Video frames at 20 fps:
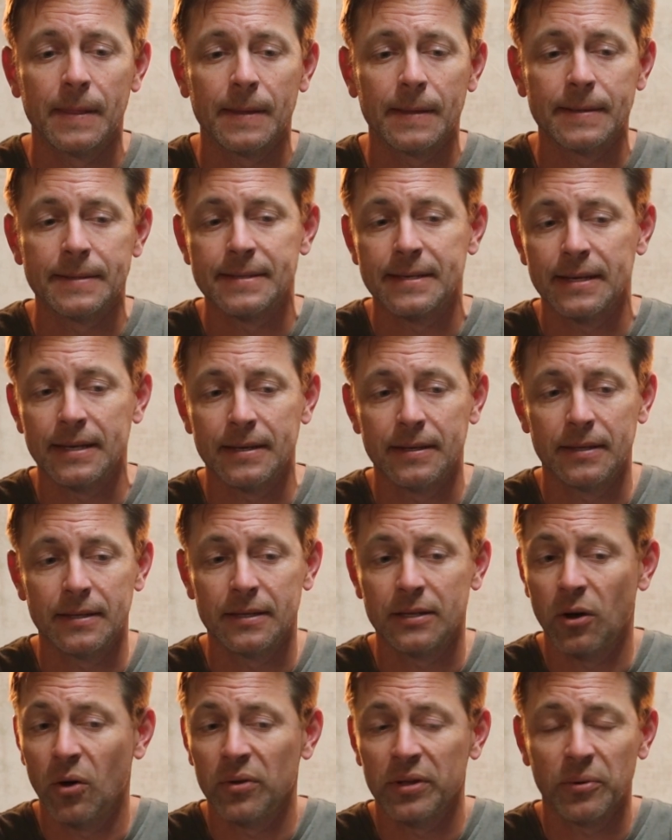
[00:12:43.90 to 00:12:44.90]
I said,
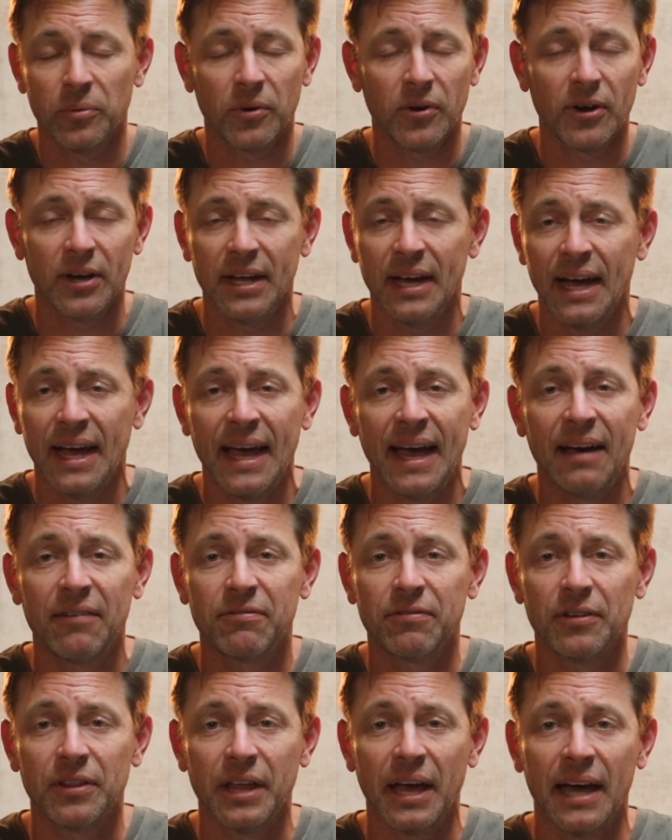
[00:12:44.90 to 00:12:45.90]
the only worry I
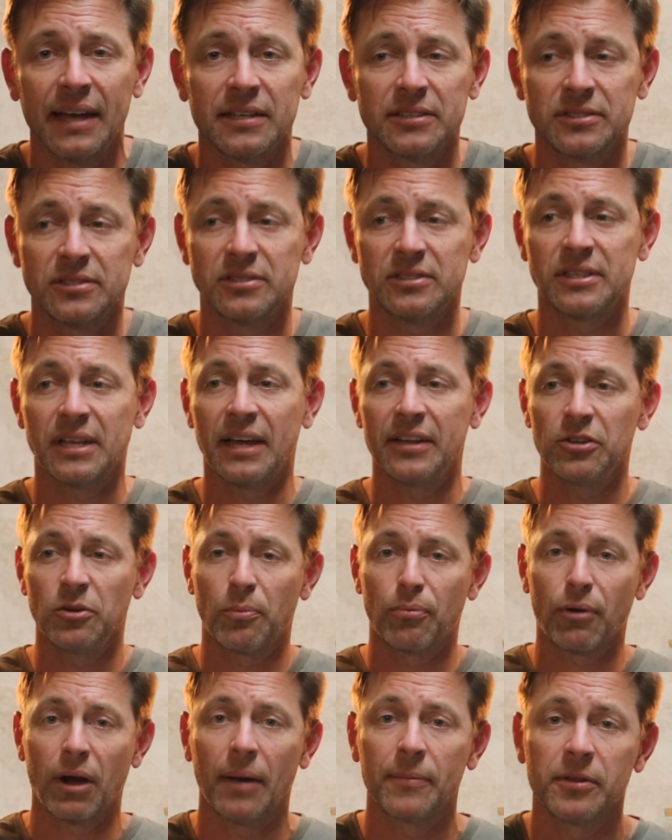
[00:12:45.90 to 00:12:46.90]
have for that is, is that
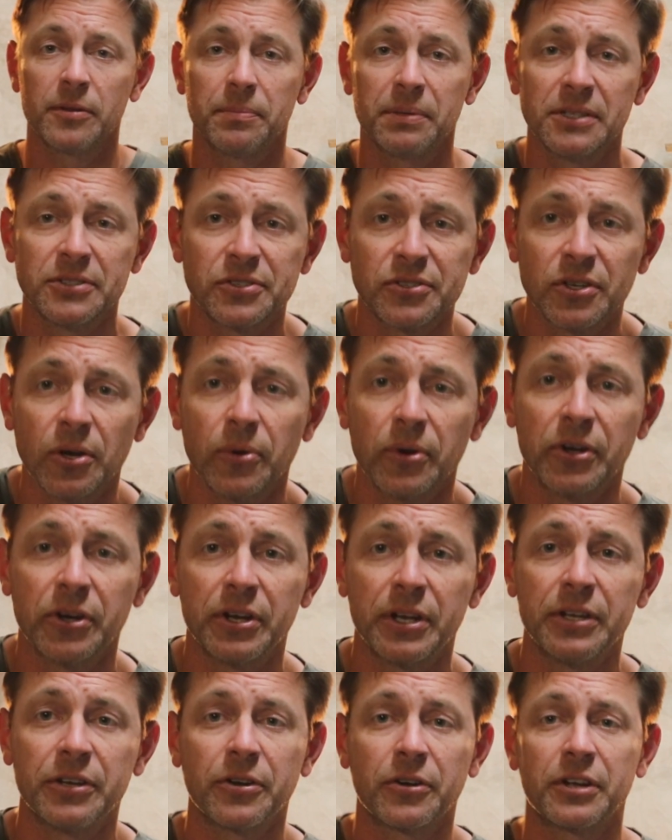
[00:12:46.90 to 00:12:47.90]
you'll probably be so
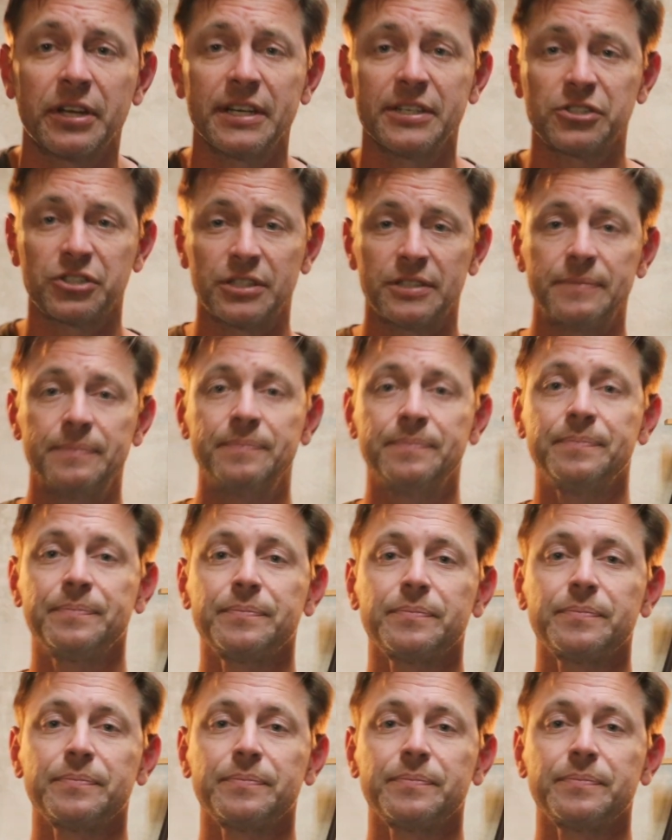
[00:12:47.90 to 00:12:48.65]
good in your kitchen